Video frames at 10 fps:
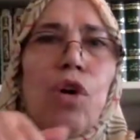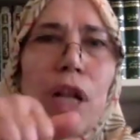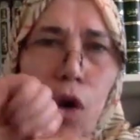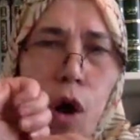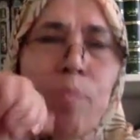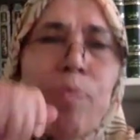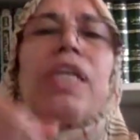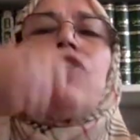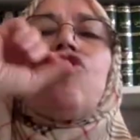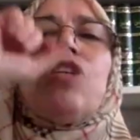water, open
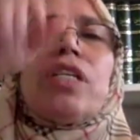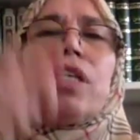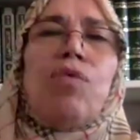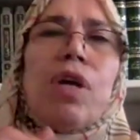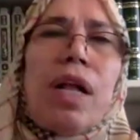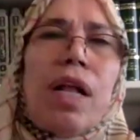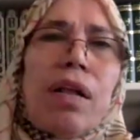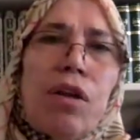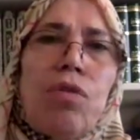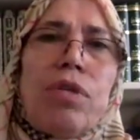it, drink the water,
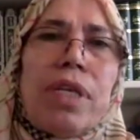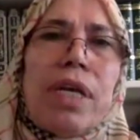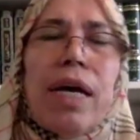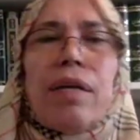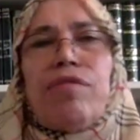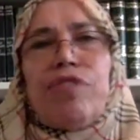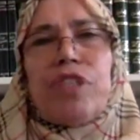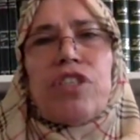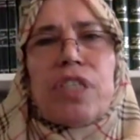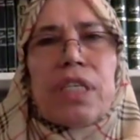close it, and
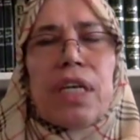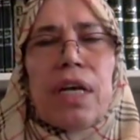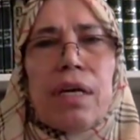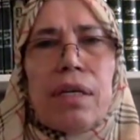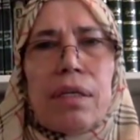finish the Salah.